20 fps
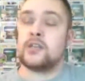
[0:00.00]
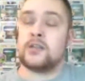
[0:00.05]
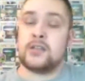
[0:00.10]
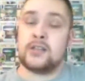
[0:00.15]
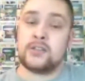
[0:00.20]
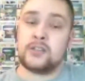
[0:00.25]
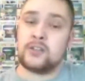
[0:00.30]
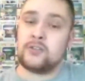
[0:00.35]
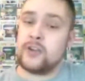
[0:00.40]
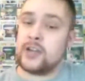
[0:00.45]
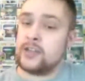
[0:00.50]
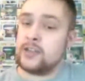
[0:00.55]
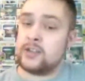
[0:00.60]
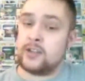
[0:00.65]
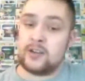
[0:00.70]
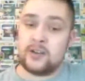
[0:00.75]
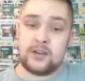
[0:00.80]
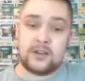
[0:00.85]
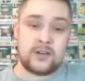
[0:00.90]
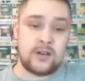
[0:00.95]
It's a great
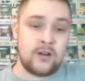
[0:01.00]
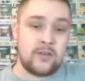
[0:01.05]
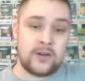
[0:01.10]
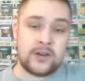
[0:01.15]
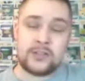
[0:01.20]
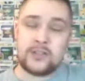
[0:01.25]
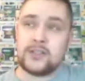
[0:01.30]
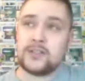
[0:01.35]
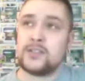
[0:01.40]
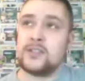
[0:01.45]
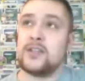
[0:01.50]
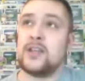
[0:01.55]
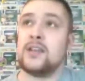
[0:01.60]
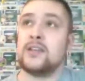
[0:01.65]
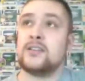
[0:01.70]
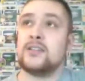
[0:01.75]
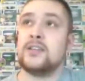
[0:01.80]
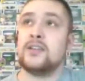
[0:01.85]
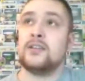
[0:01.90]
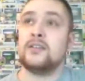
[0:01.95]
year already,
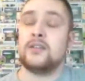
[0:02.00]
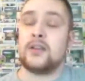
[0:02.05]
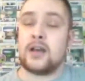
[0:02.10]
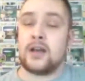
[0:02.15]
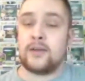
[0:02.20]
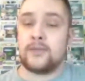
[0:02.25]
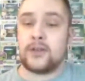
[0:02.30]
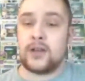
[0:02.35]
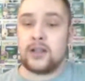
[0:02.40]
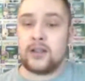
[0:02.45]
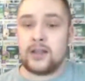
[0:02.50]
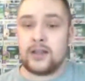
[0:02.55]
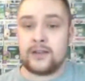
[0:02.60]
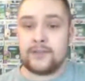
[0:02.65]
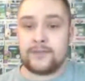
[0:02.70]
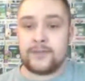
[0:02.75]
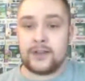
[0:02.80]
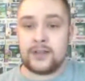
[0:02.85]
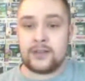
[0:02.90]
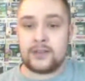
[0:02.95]
2018. Got a lot of
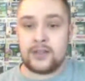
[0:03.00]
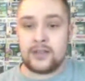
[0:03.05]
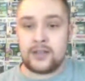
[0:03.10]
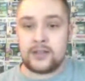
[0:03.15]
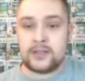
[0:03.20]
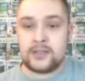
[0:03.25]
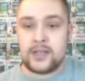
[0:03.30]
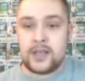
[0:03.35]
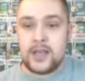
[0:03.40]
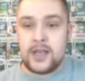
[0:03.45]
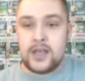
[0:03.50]
fun things.